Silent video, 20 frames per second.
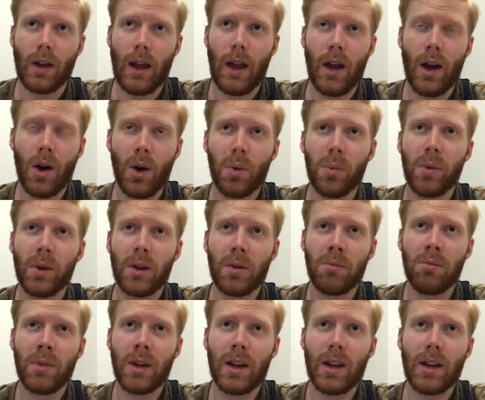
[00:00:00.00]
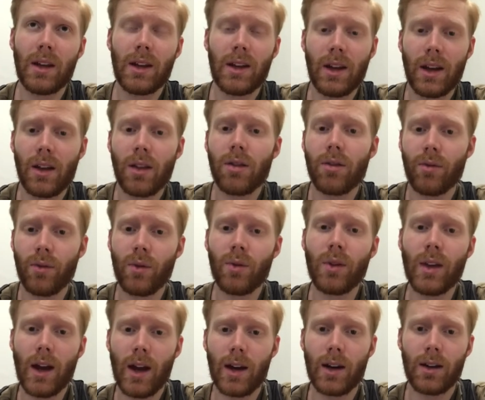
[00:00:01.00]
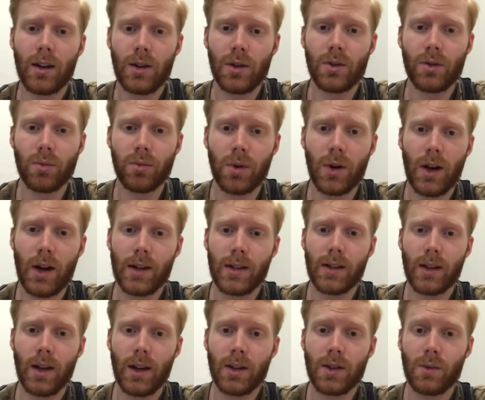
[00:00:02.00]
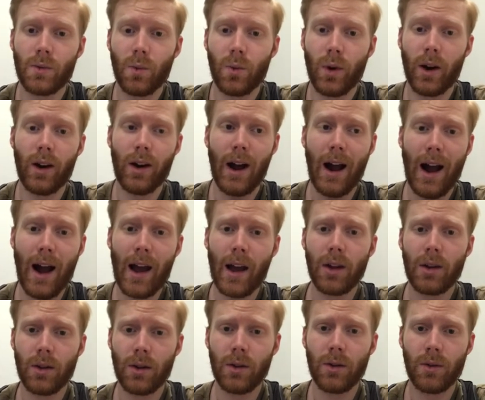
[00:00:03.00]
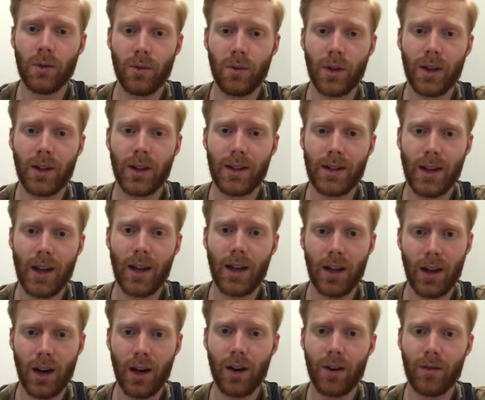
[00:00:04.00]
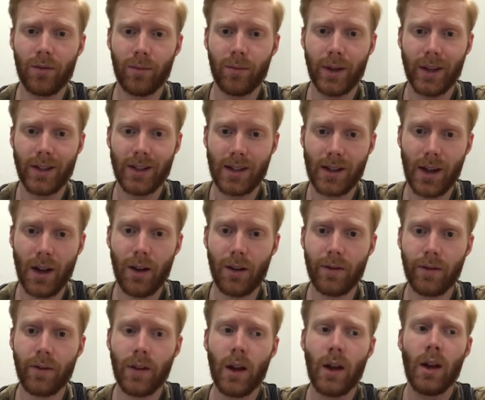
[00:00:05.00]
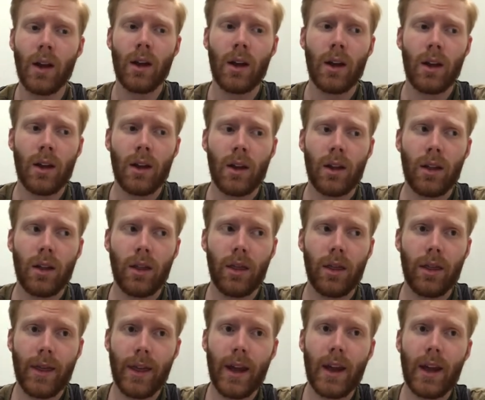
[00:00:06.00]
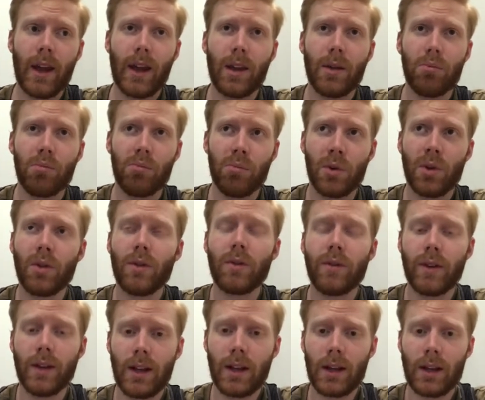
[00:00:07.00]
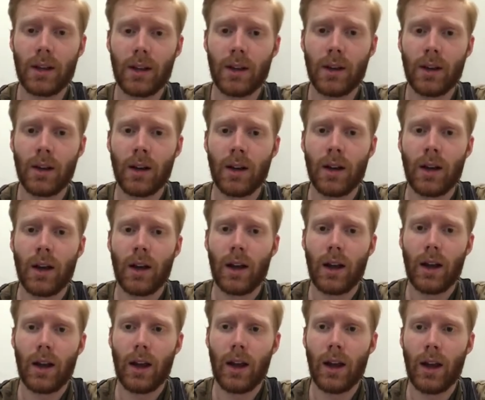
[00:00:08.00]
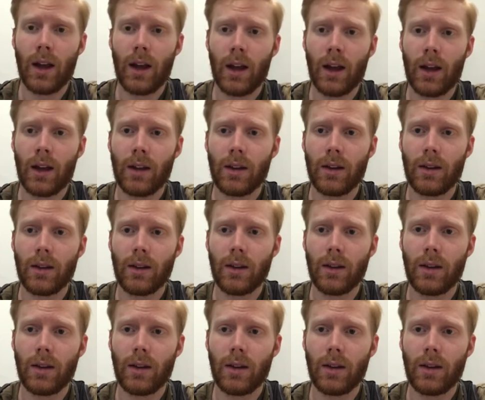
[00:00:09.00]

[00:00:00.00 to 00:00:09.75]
helping me get through that initial process where I couldn't really take care of myself. They moved in and